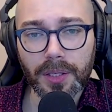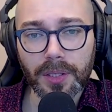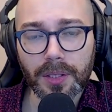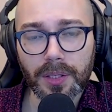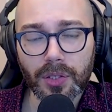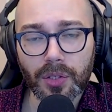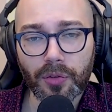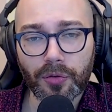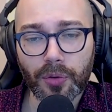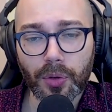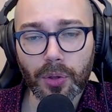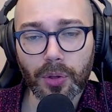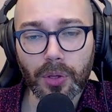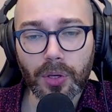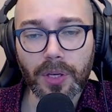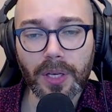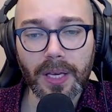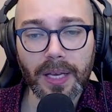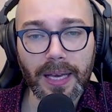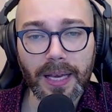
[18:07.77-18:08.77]
So if we're
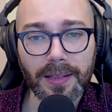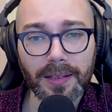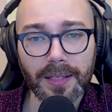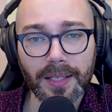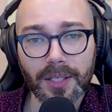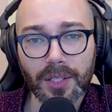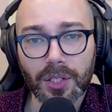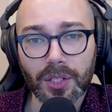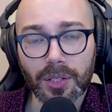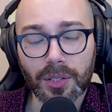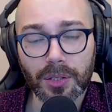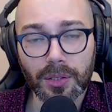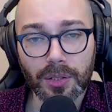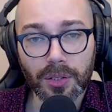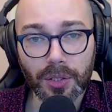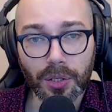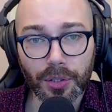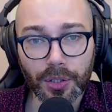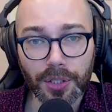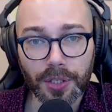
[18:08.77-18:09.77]
looking at this
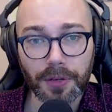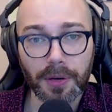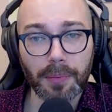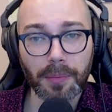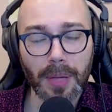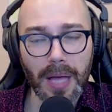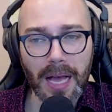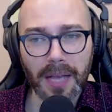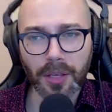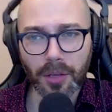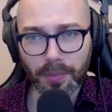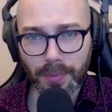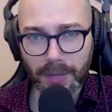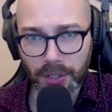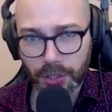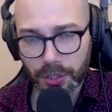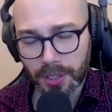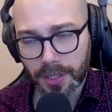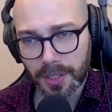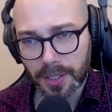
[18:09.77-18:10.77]
tertiary block, you
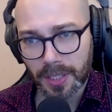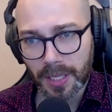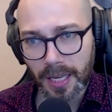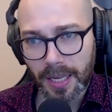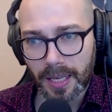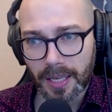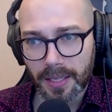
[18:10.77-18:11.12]
mentioned